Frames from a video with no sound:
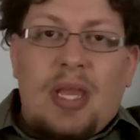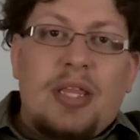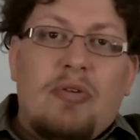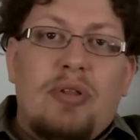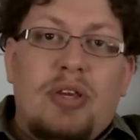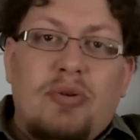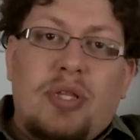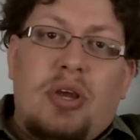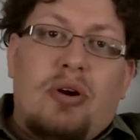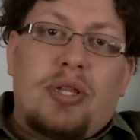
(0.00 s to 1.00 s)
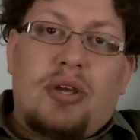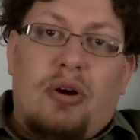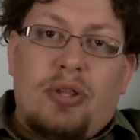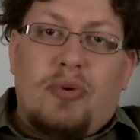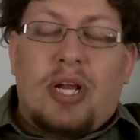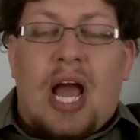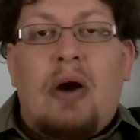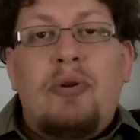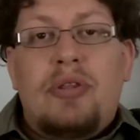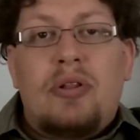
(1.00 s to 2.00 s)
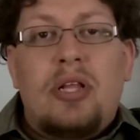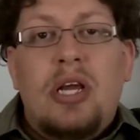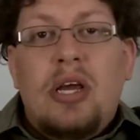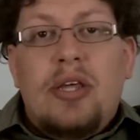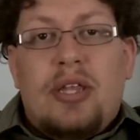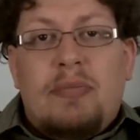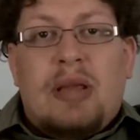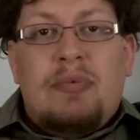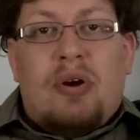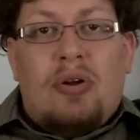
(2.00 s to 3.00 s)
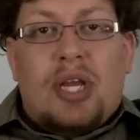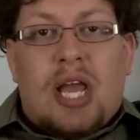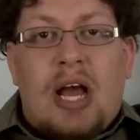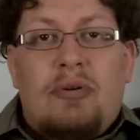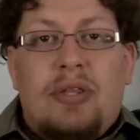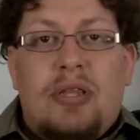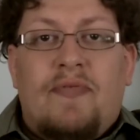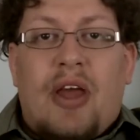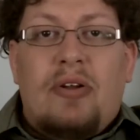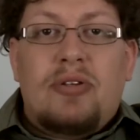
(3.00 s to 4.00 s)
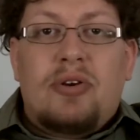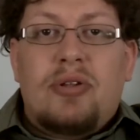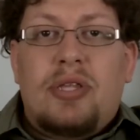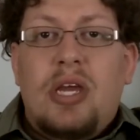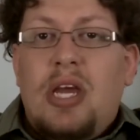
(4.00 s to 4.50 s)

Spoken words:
There was usually also a council, sometimes called a council of elders.